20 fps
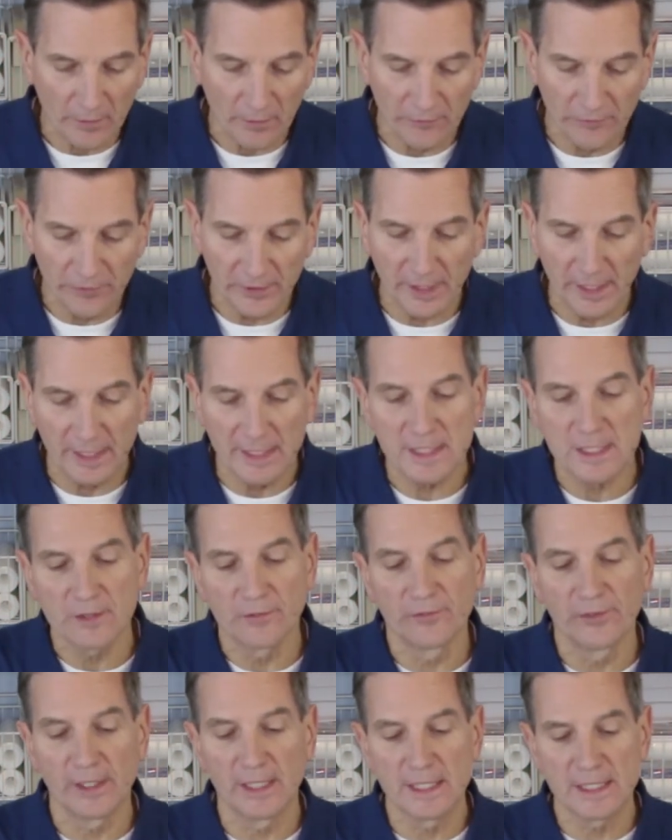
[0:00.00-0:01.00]

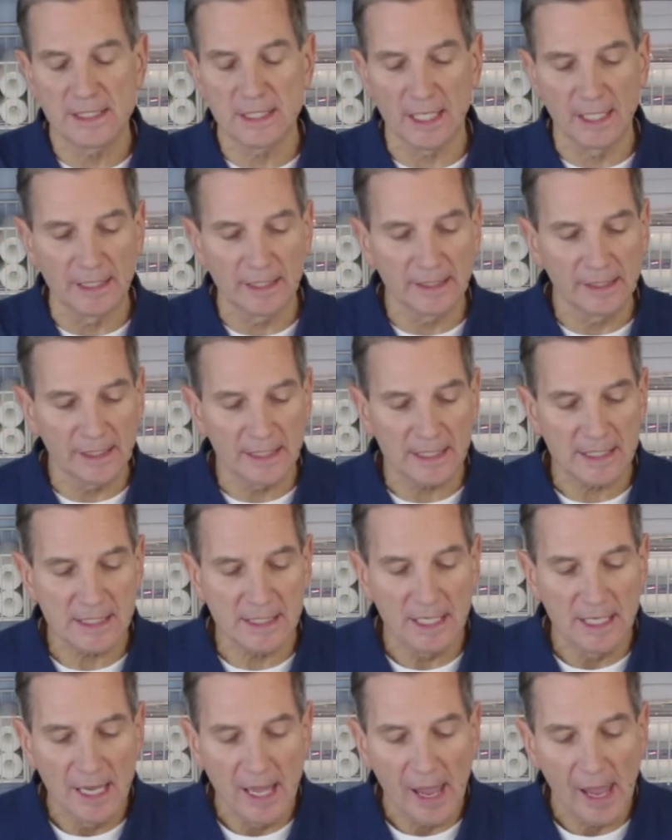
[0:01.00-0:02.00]
fittings like
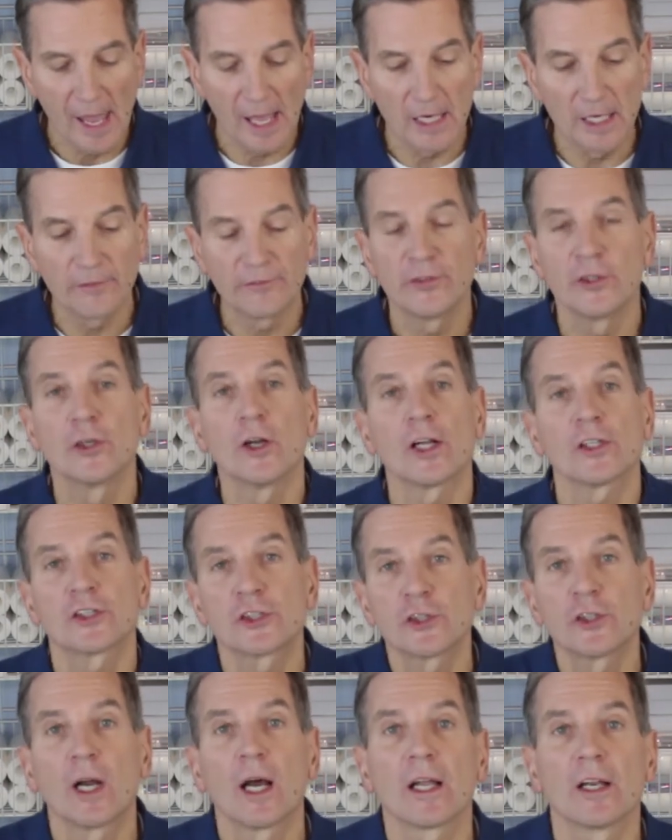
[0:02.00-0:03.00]
this. And if you're not
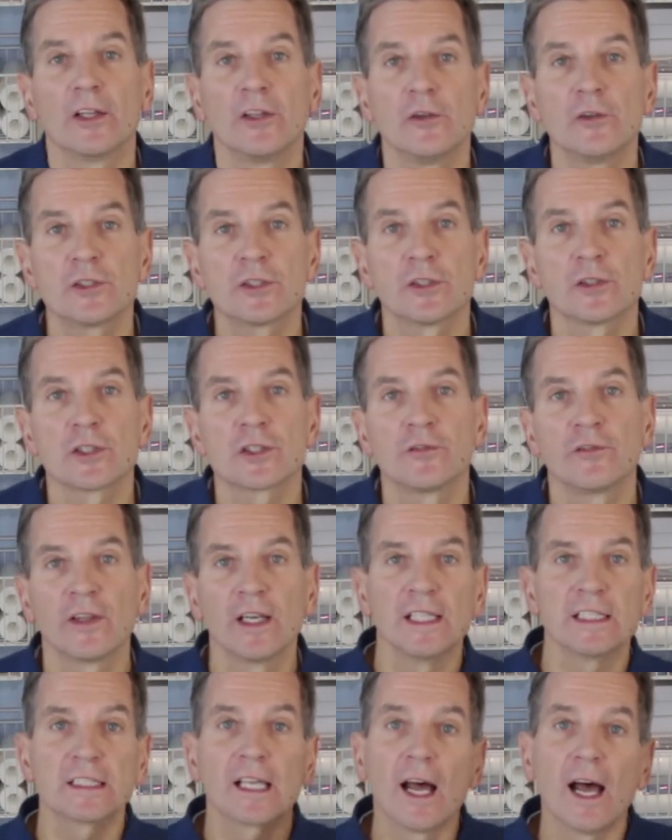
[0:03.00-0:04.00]
sure how to use those
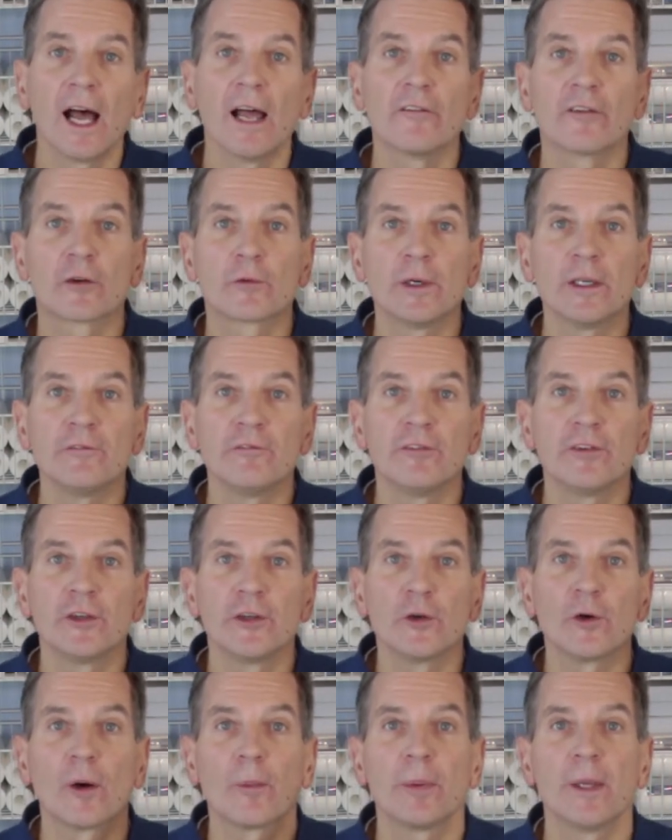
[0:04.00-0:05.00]
fittings, I have a great
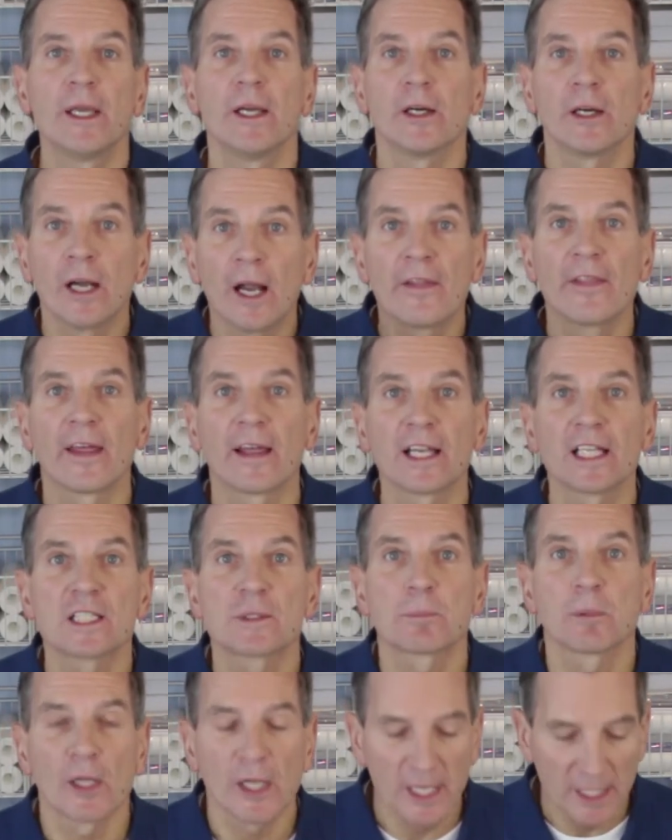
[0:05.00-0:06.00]
video up here that
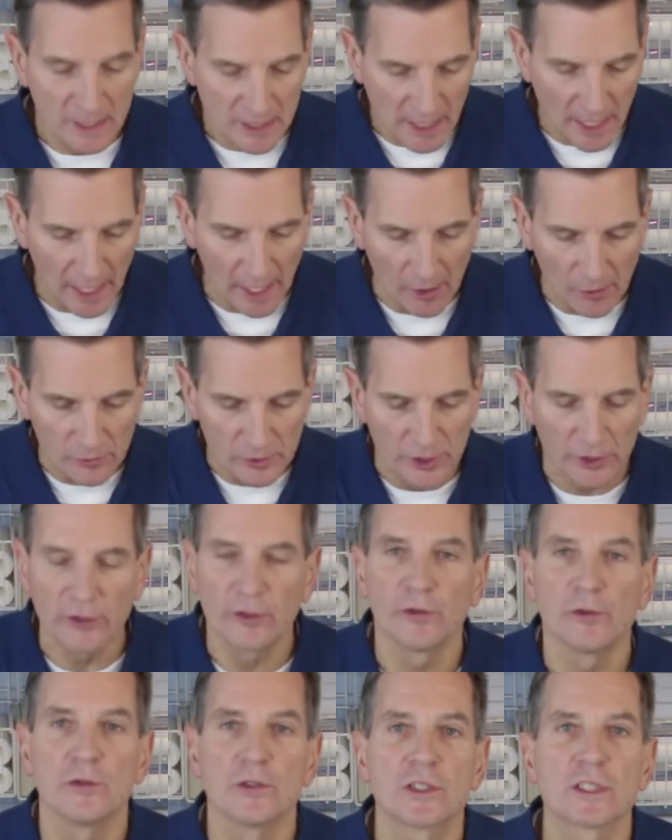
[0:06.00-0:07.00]
explains how to
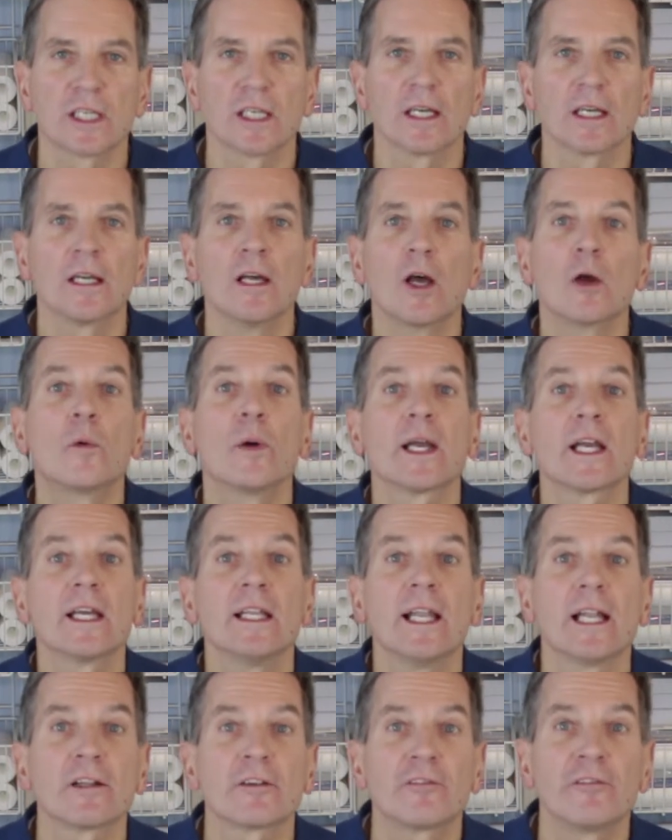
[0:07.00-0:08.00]
use quick
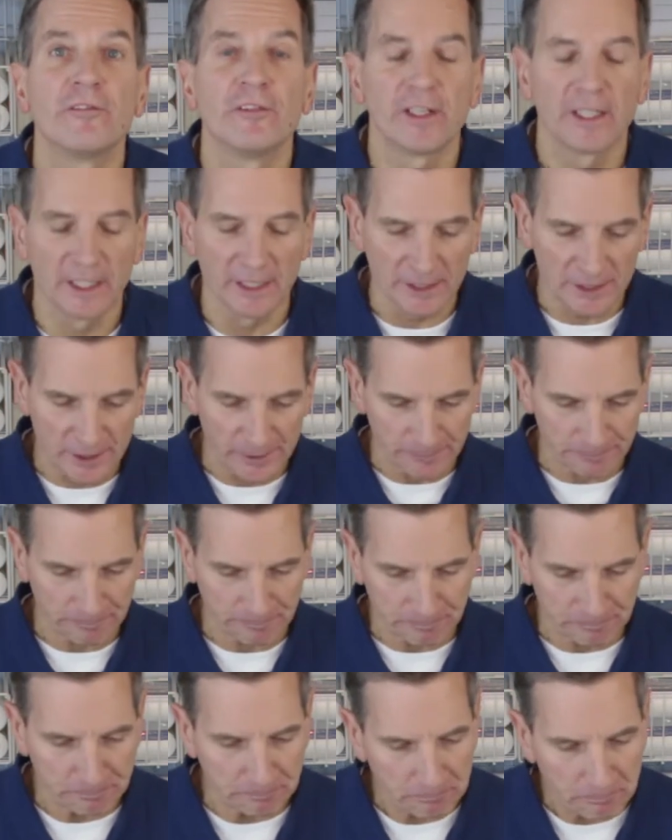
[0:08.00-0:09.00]
connect fittings.
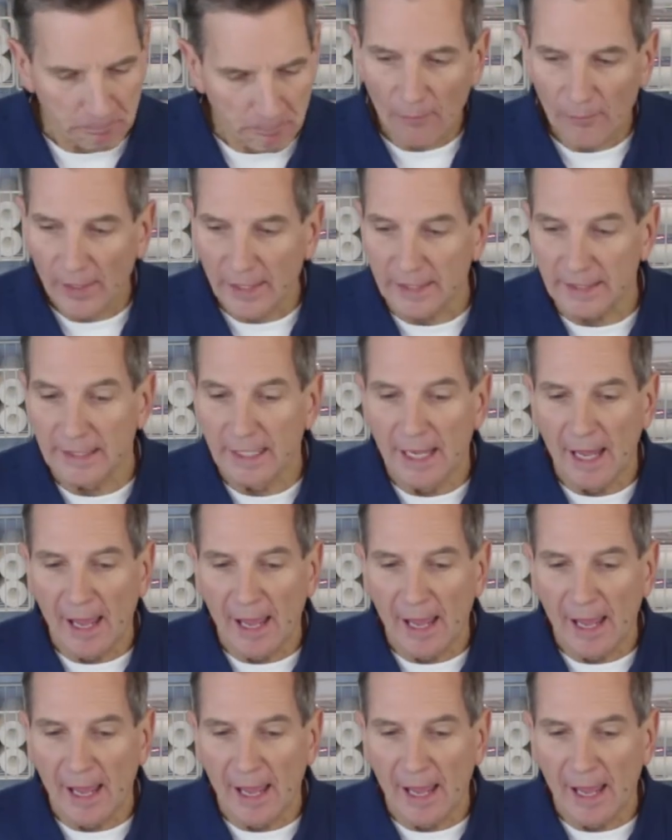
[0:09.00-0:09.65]
All right,